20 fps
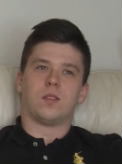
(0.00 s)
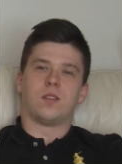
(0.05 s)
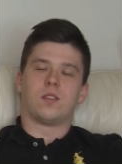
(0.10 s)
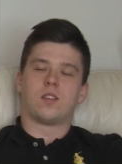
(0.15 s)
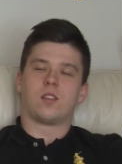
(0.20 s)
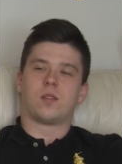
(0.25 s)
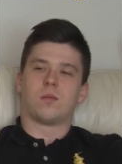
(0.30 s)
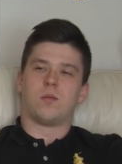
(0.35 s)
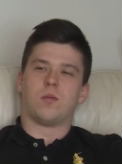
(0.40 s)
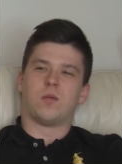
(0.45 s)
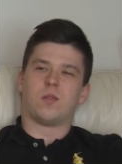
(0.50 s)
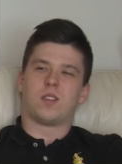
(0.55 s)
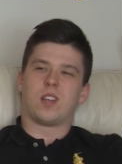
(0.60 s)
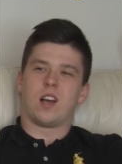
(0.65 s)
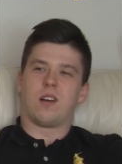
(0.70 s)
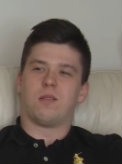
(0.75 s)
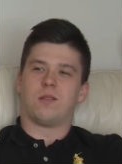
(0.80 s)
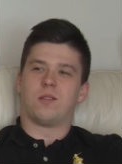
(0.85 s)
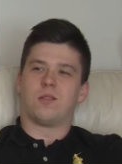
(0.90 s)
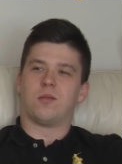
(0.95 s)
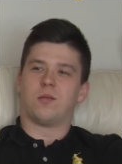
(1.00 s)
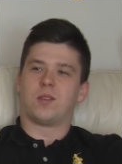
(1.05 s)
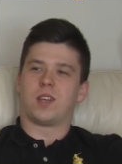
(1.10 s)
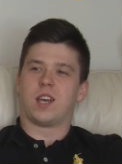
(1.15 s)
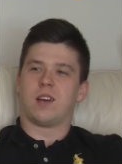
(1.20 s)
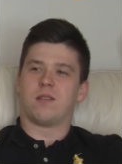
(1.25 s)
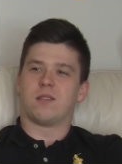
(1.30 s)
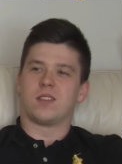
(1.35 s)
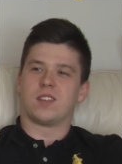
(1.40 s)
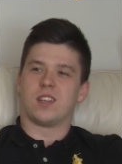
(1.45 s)
a small town called
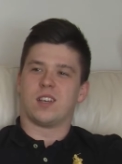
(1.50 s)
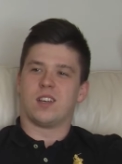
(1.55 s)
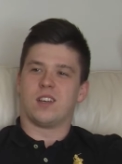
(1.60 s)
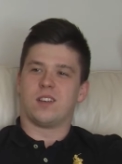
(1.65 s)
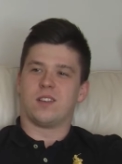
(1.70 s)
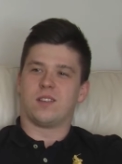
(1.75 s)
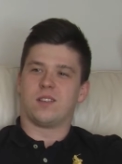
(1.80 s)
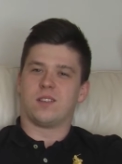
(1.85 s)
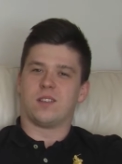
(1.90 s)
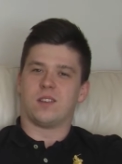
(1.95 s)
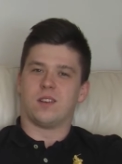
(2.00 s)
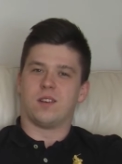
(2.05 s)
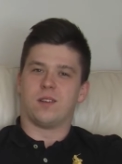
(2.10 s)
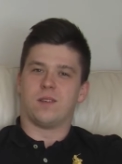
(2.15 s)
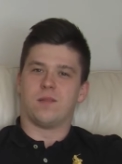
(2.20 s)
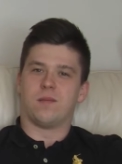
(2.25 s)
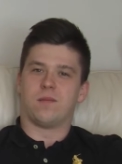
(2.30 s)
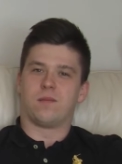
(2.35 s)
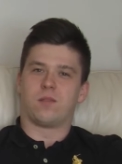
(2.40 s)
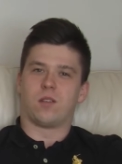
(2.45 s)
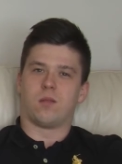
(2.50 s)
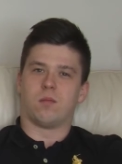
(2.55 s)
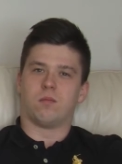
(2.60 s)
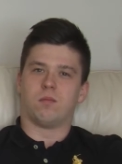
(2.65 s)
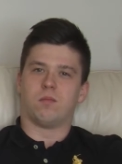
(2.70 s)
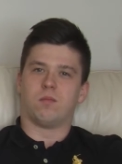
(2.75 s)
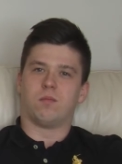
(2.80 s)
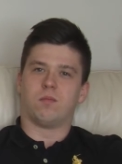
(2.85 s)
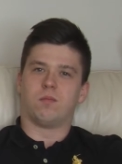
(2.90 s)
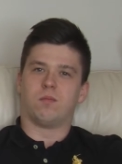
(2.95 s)
Kelta, uh, from